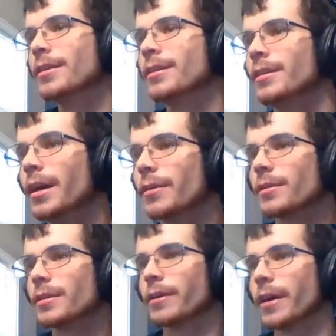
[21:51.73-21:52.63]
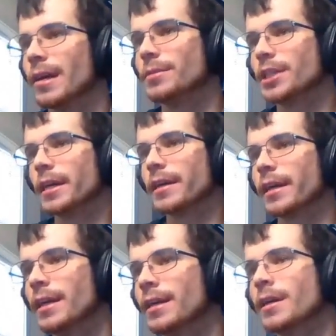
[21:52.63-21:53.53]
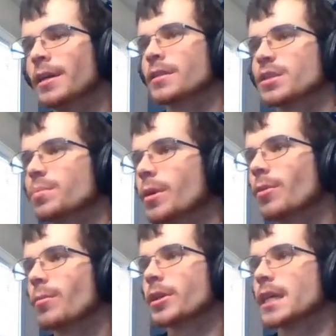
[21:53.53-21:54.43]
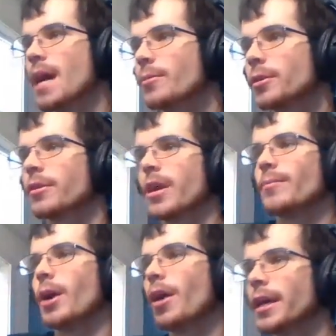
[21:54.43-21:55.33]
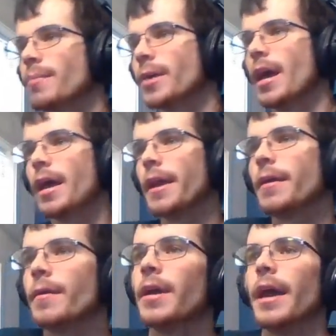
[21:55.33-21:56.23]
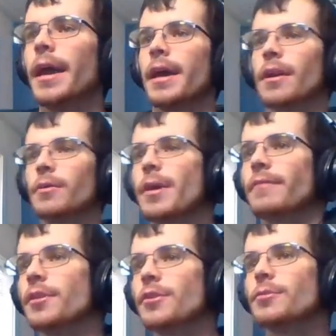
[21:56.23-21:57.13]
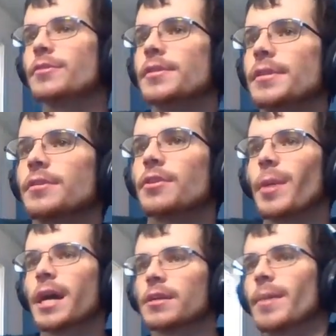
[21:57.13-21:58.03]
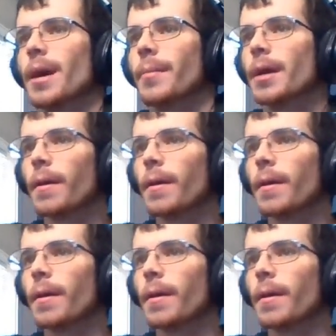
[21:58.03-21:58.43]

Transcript: There, we're going to grab Jerry. Spin one more time. We're going to grab Holly up ahead. And all we have to do is go back to Mom.